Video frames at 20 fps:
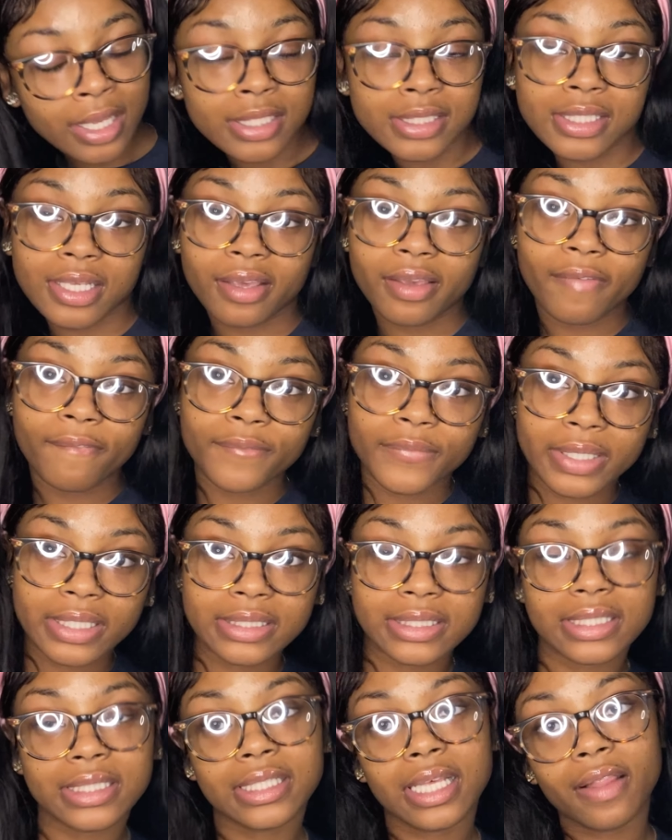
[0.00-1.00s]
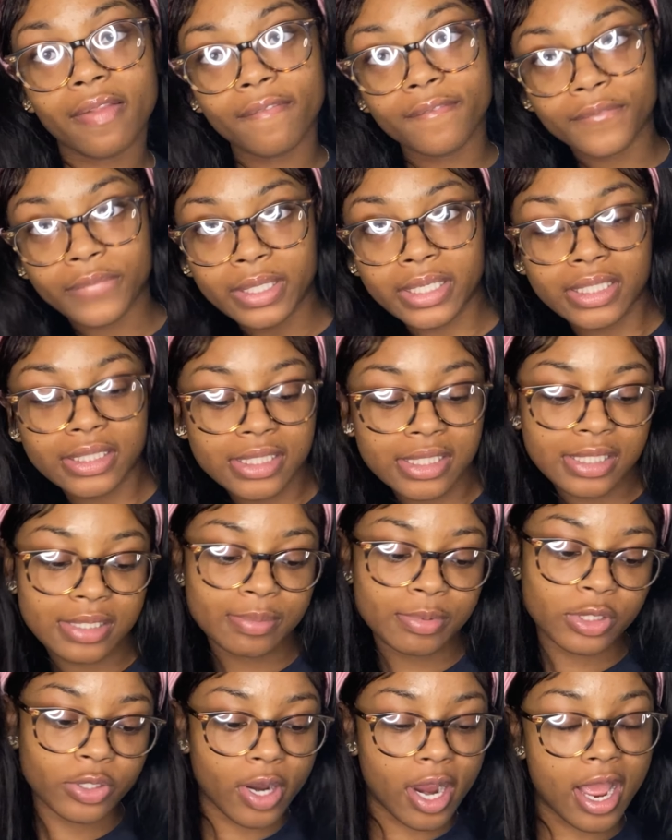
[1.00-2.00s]
tell your friends to tell a friend to
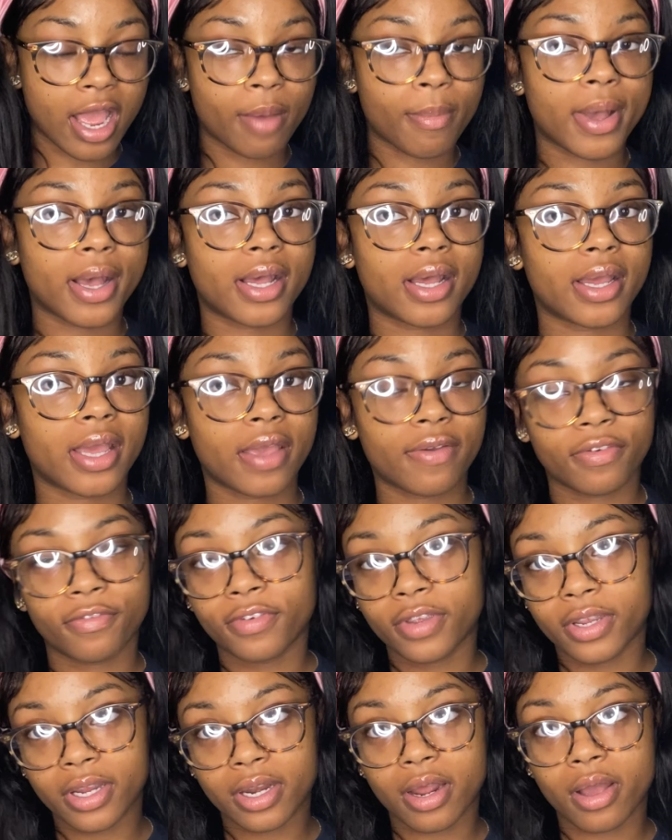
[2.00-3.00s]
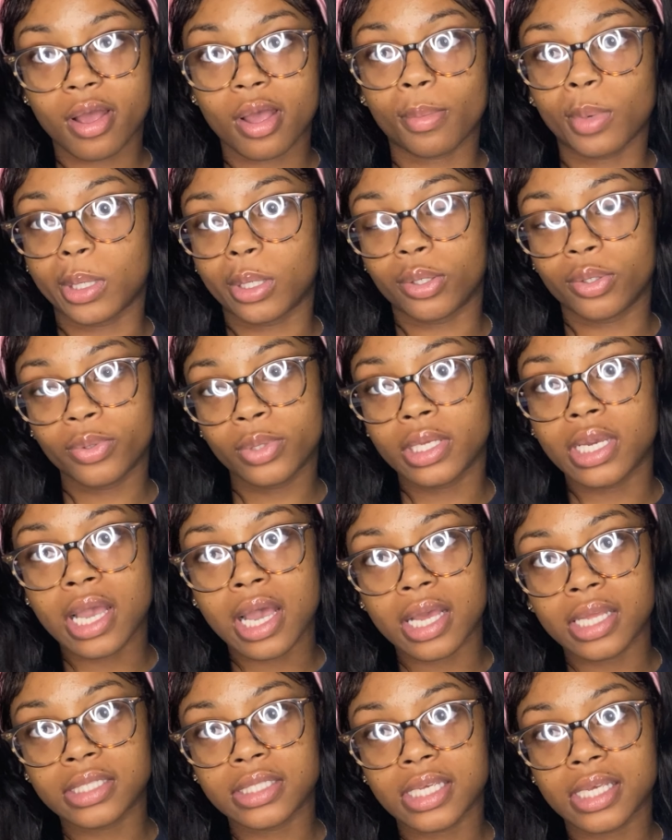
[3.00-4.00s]
subscribe i haven't figured out how i'm gonna do the
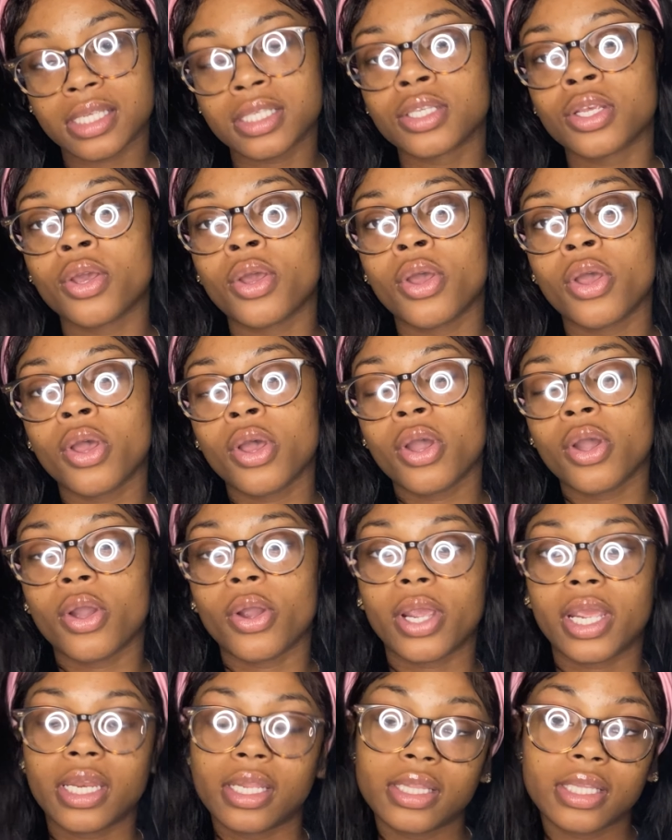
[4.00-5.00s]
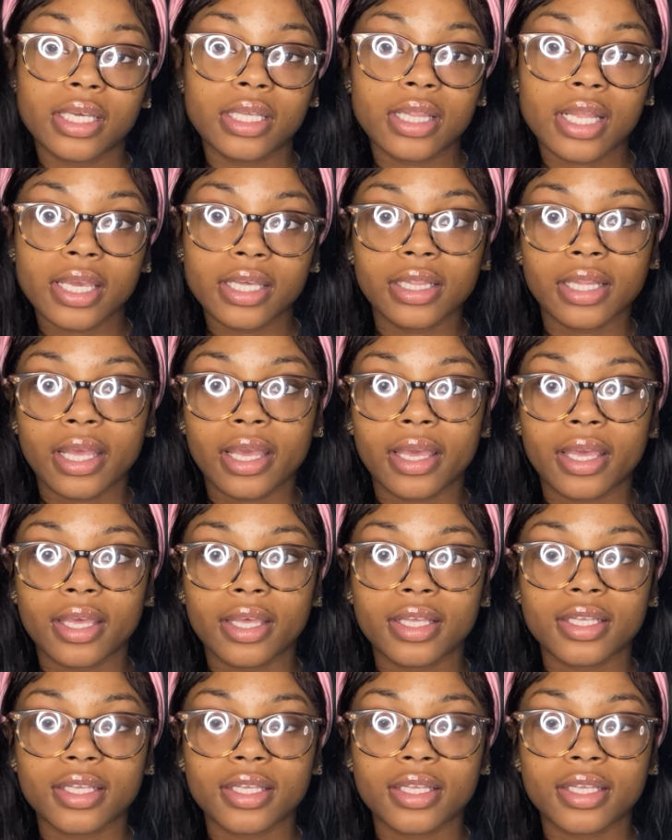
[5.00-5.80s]
contest or anything like that